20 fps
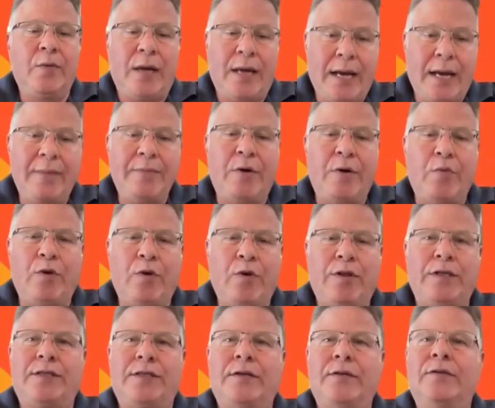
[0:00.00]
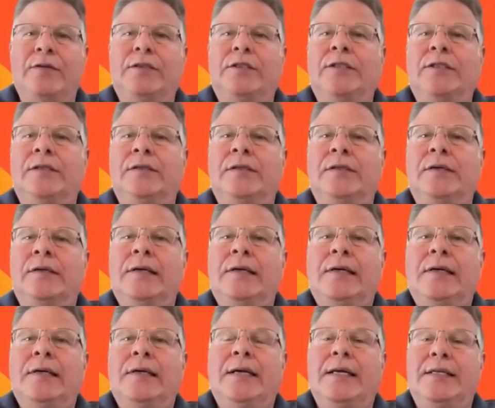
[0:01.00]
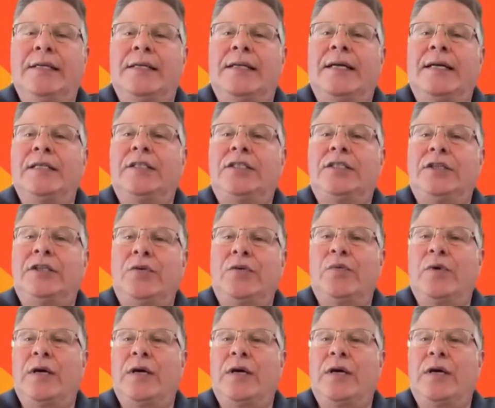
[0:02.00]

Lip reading: We came up with a solution. In today's show,